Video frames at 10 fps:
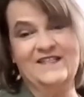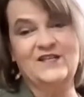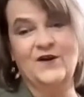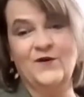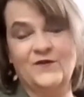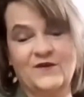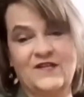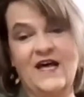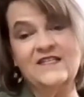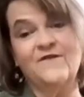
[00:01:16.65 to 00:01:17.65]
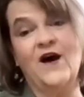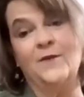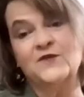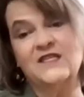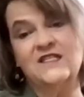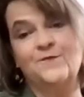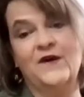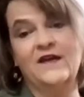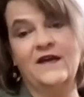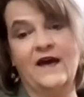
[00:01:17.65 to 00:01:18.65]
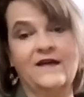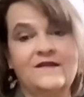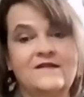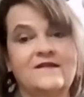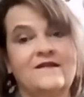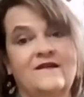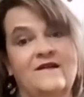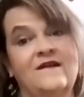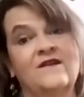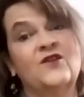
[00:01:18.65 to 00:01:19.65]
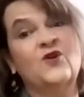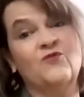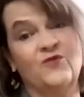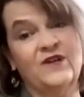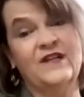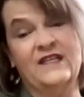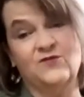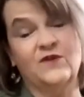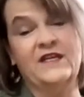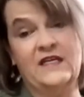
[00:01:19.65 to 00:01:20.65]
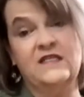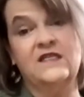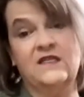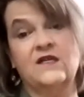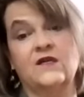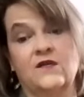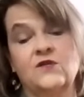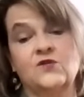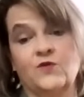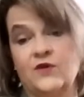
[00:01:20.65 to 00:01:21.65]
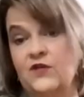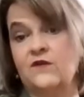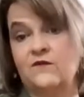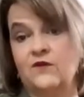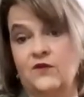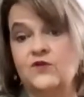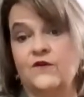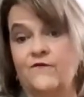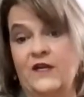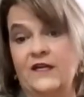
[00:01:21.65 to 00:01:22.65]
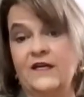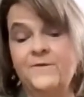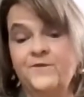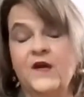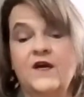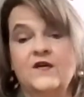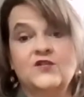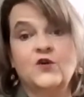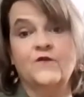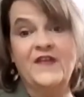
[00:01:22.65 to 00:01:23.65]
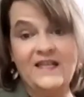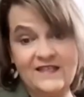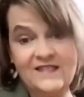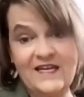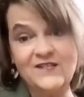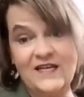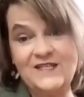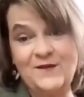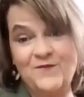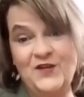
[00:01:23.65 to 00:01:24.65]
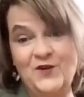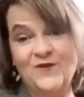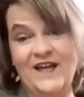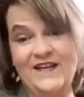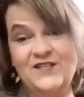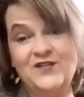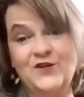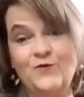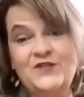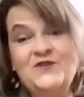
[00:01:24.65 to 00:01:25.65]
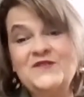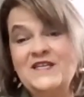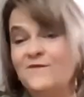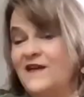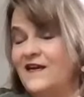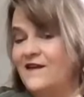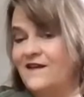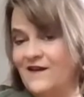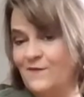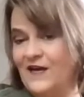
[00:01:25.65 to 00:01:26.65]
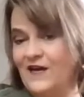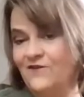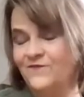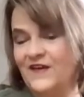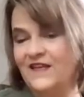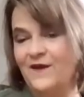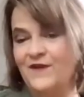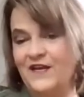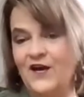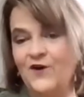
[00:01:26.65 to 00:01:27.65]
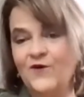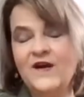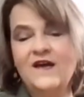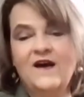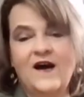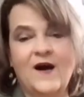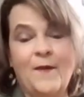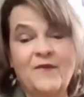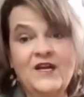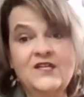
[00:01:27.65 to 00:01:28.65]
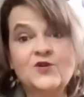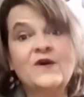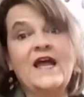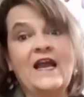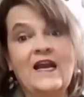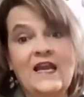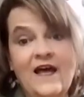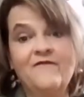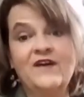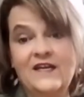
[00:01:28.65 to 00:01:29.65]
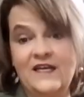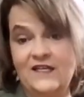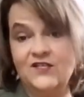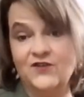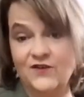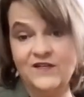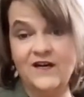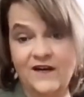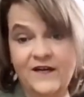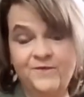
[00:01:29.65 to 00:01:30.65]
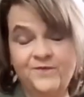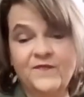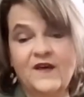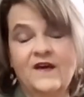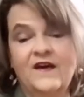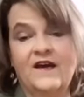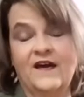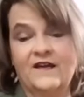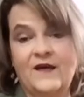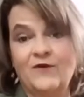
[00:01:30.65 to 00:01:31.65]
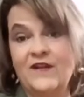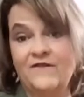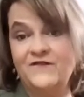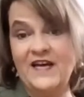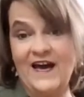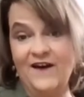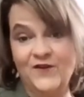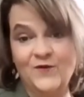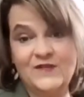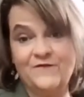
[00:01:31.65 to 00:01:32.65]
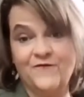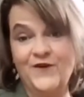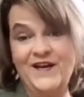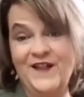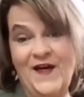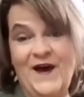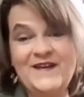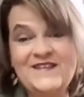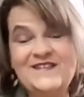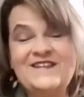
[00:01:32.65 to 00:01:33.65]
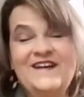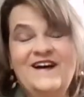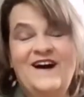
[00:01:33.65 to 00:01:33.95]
And so there's lots of options, but yet they're real, it's really easy to use, really user friendly. So if that sounds like something you would like to do, would you send me an email and let me know? Um, I'm going to do it at 11 Eastern time, and I would love to have you. It's a free class.